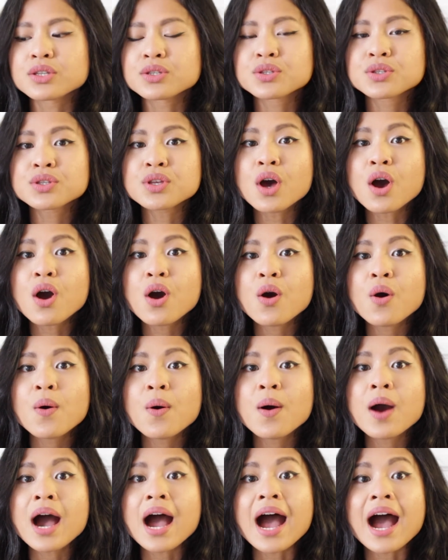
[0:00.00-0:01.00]
So
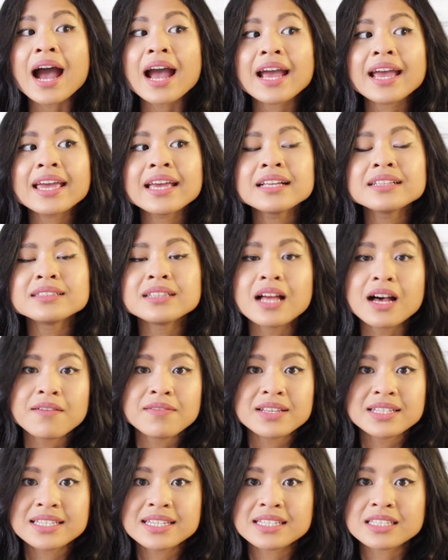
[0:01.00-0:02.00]
I
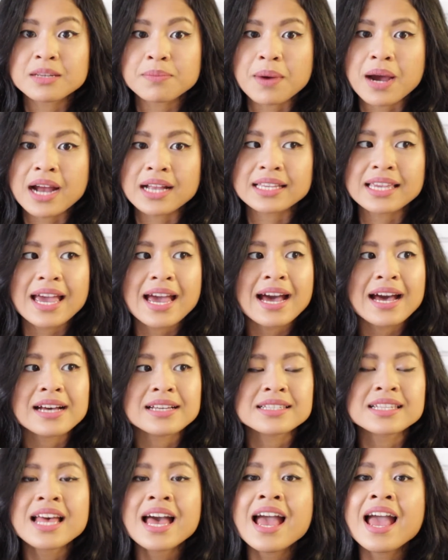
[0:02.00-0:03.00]
love listening to
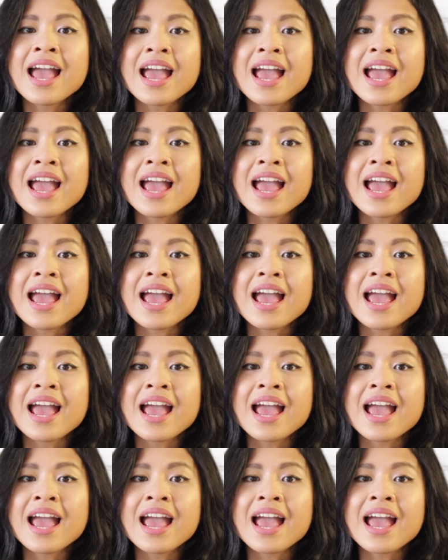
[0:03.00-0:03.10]
podcasts,